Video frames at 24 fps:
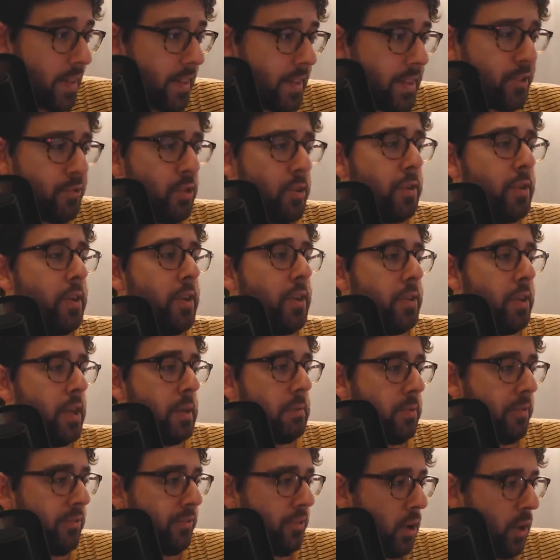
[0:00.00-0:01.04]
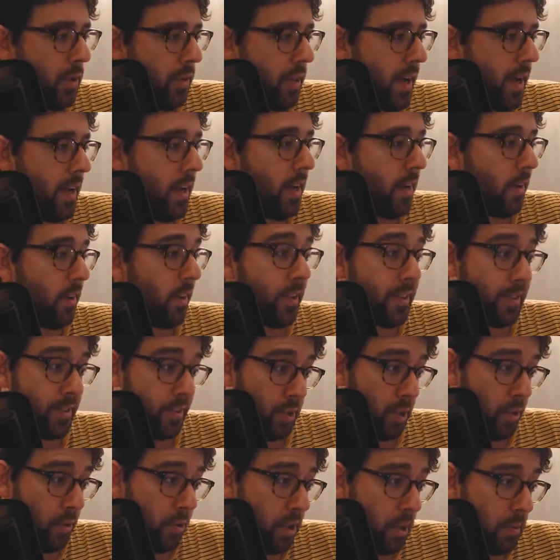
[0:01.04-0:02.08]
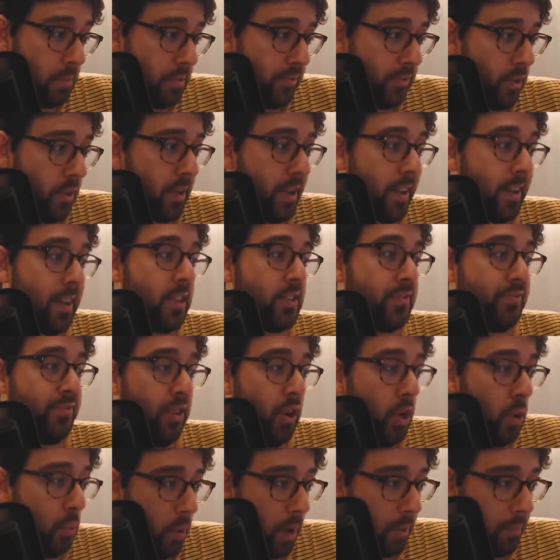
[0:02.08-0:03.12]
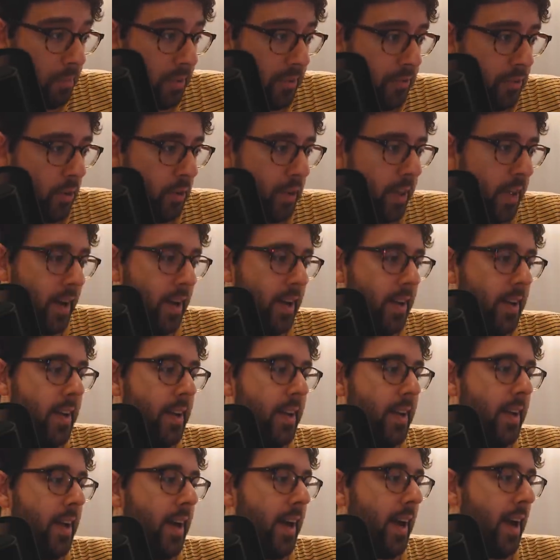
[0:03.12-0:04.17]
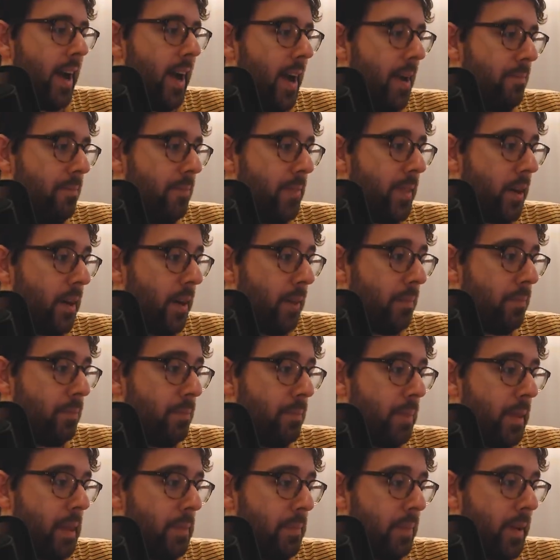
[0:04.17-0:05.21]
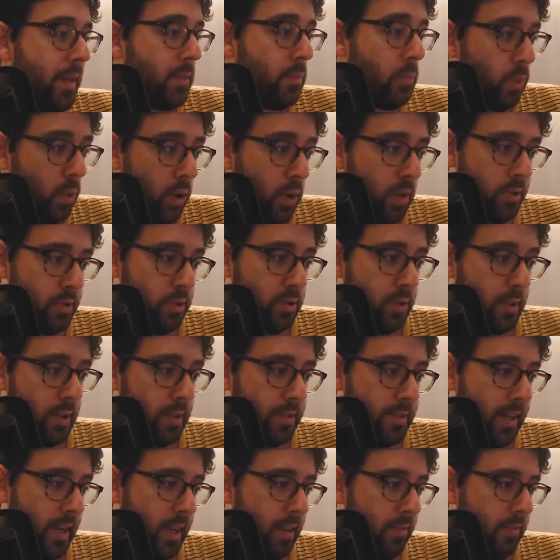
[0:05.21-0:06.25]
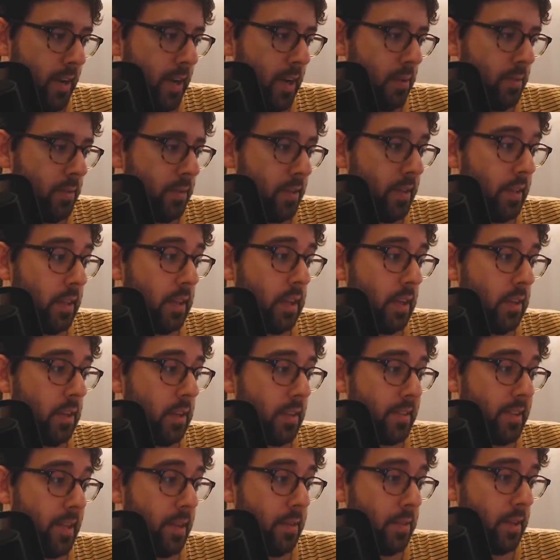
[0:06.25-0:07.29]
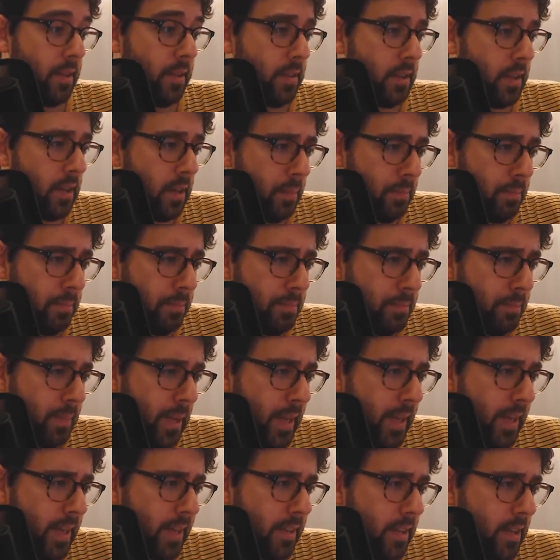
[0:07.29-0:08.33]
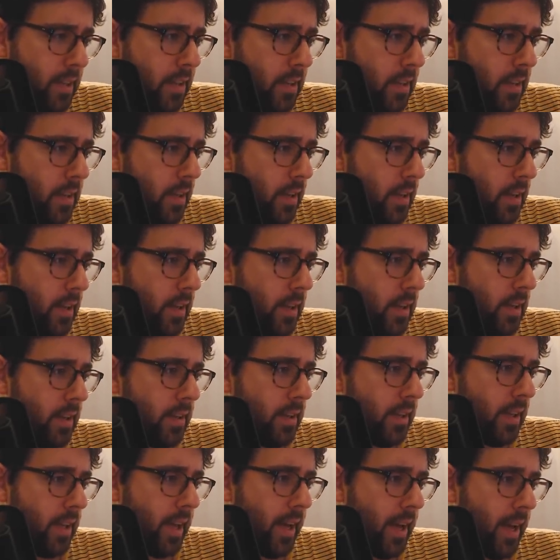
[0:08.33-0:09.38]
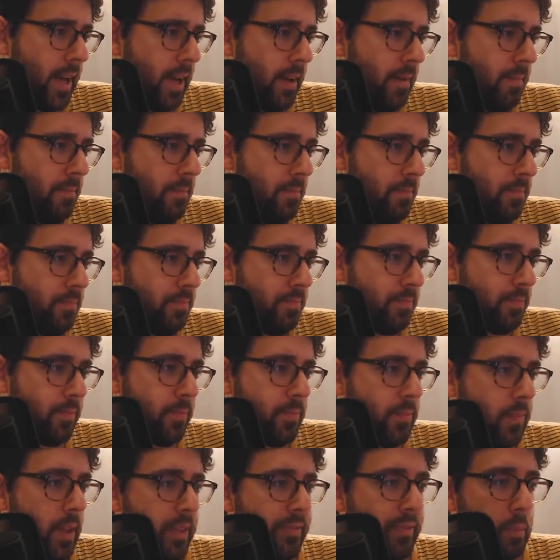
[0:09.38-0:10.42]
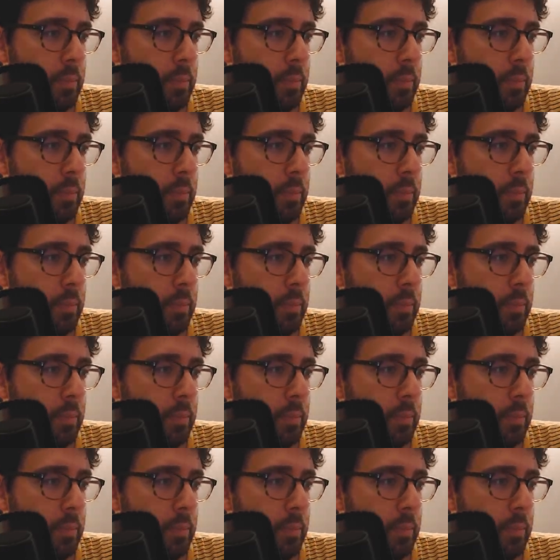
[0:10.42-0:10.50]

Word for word: They drew nil nil before that, lost two nil before that, lost four one before that. Um, they got they beat Walsall in the second round. They got knocked out. They got beat in the the um, the